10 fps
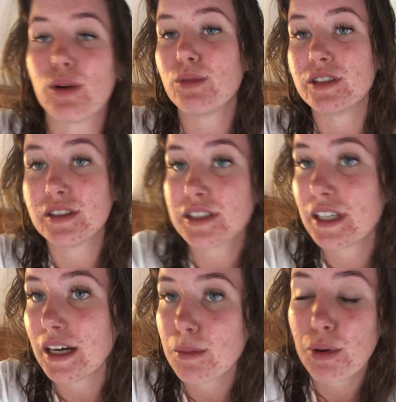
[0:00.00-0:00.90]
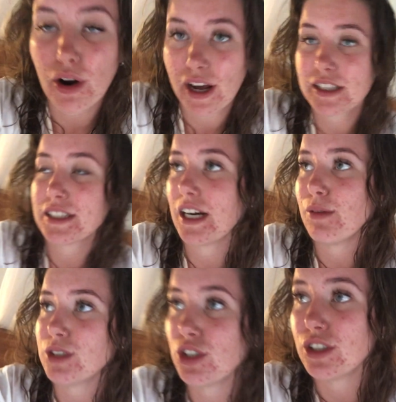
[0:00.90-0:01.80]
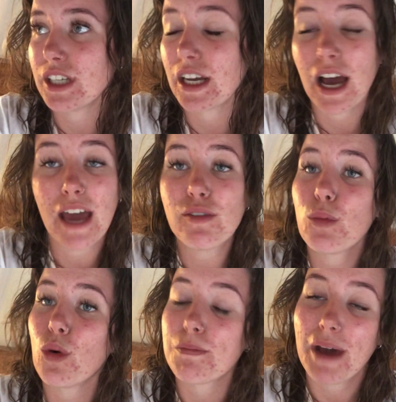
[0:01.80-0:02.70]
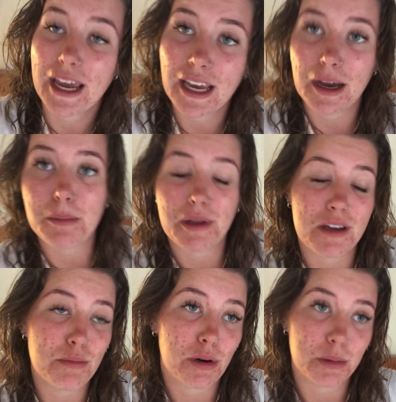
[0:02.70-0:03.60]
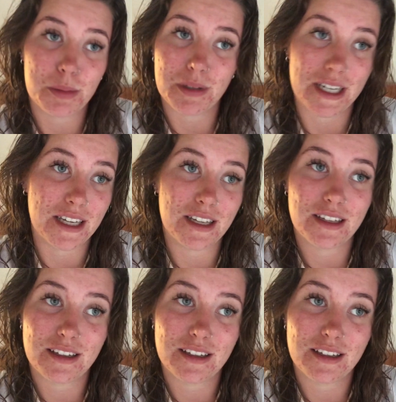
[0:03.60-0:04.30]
it was products that I was using. I haven't worn makeup in probably